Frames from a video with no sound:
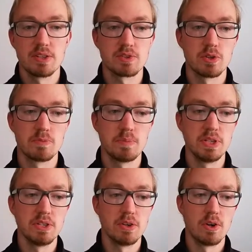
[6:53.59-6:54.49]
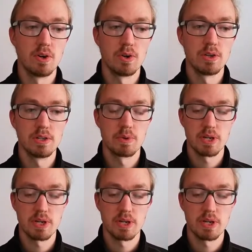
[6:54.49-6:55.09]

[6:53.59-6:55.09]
This could be all